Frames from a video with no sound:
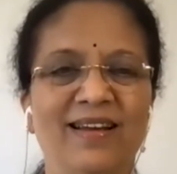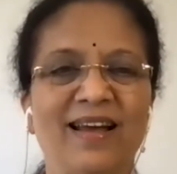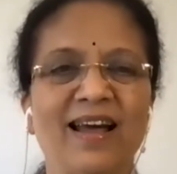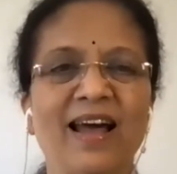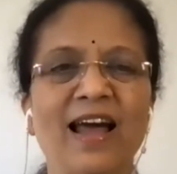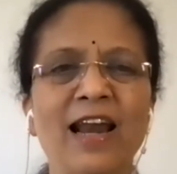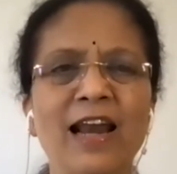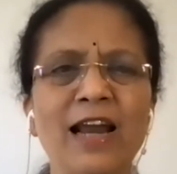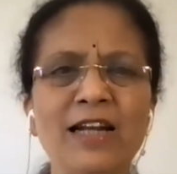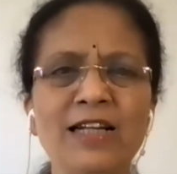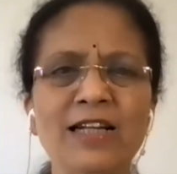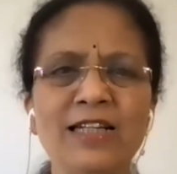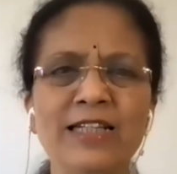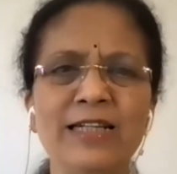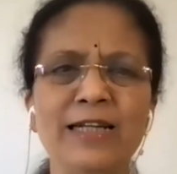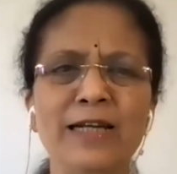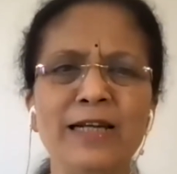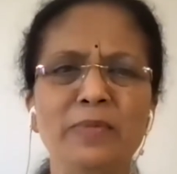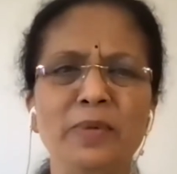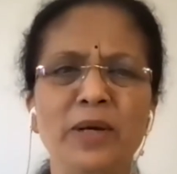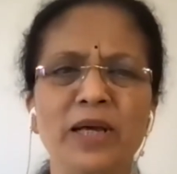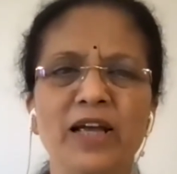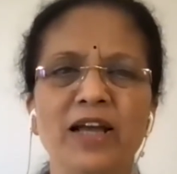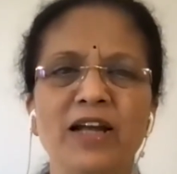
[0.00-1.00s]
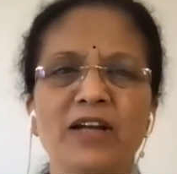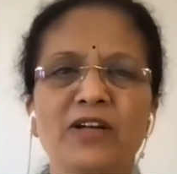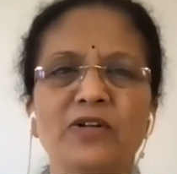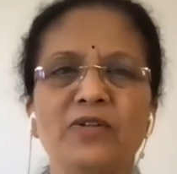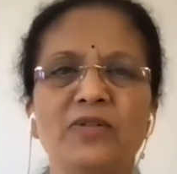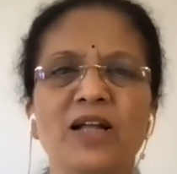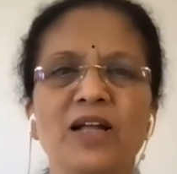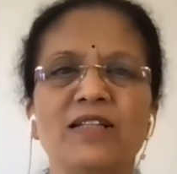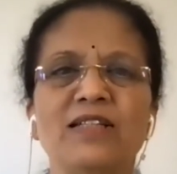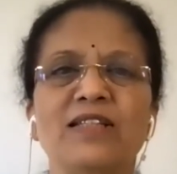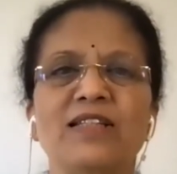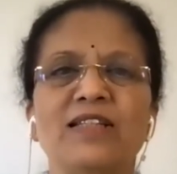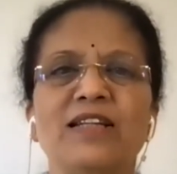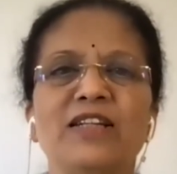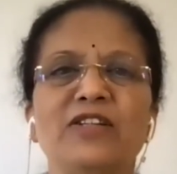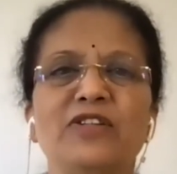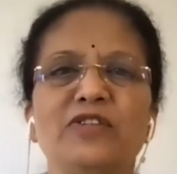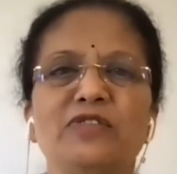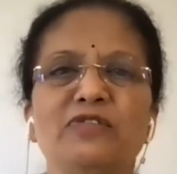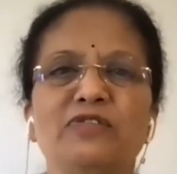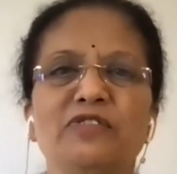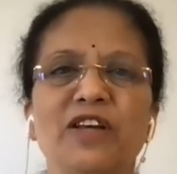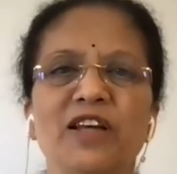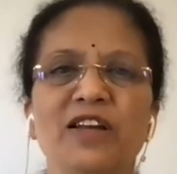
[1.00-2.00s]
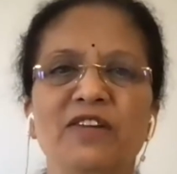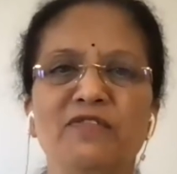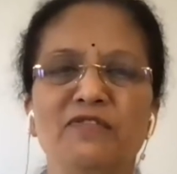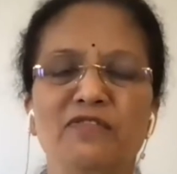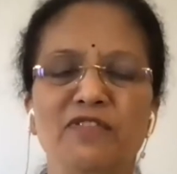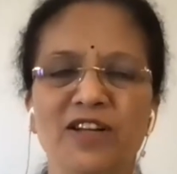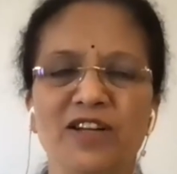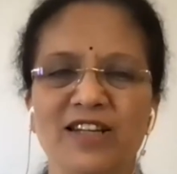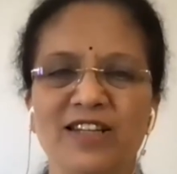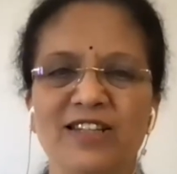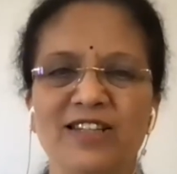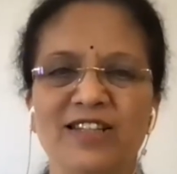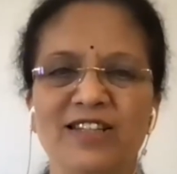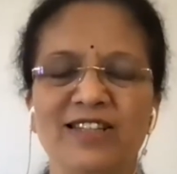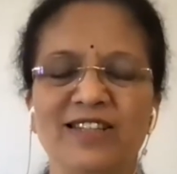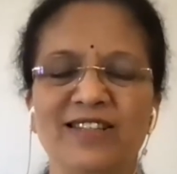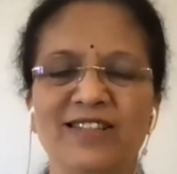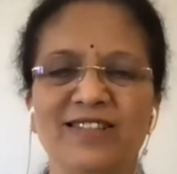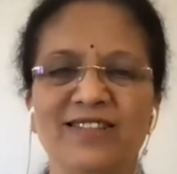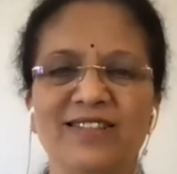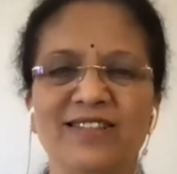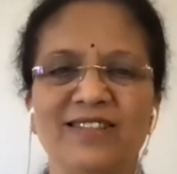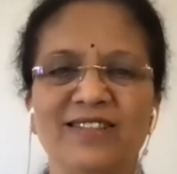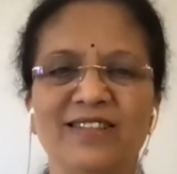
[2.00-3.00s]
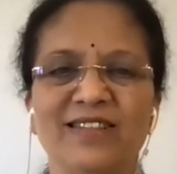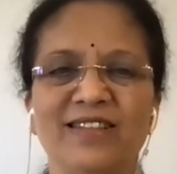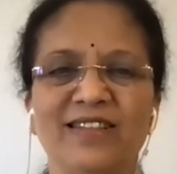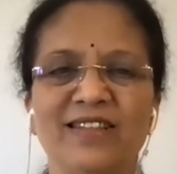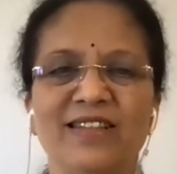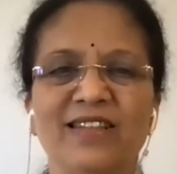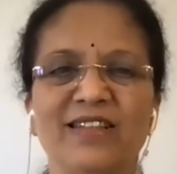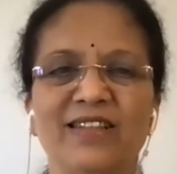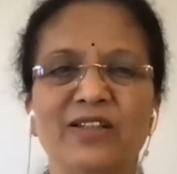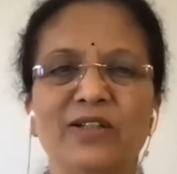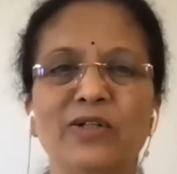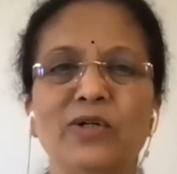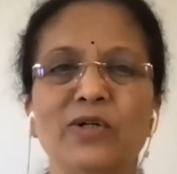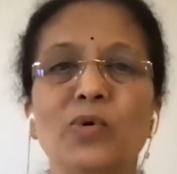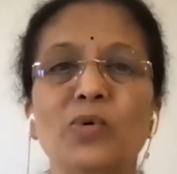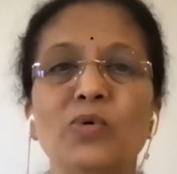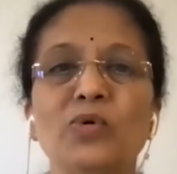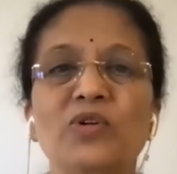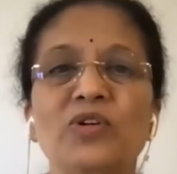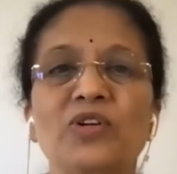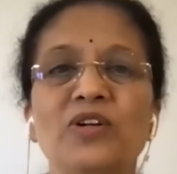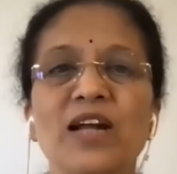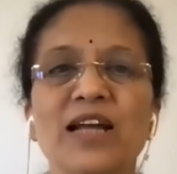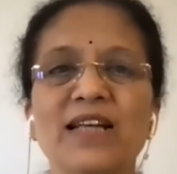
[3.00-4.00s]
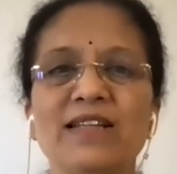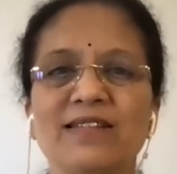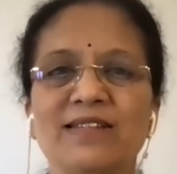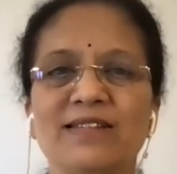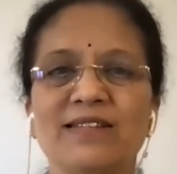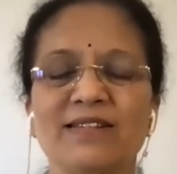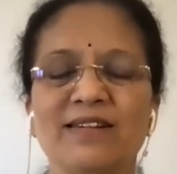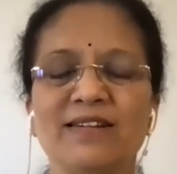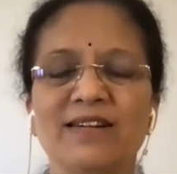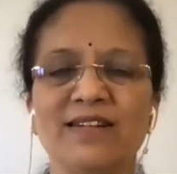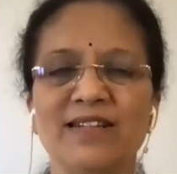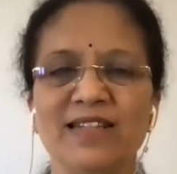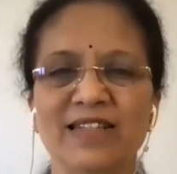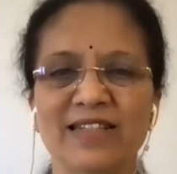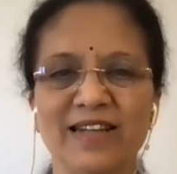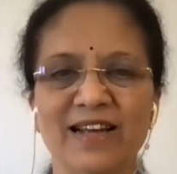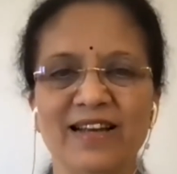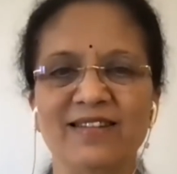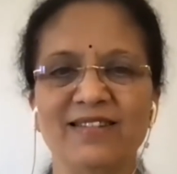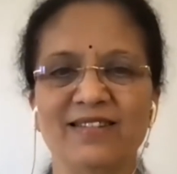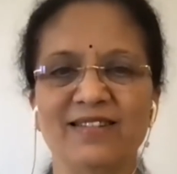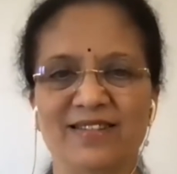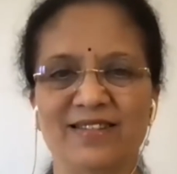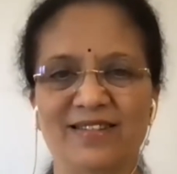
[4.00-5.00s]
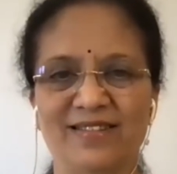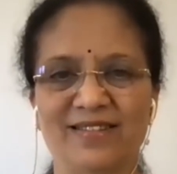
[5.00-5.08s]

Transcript: And until we get to that state of infinity, don't rest content.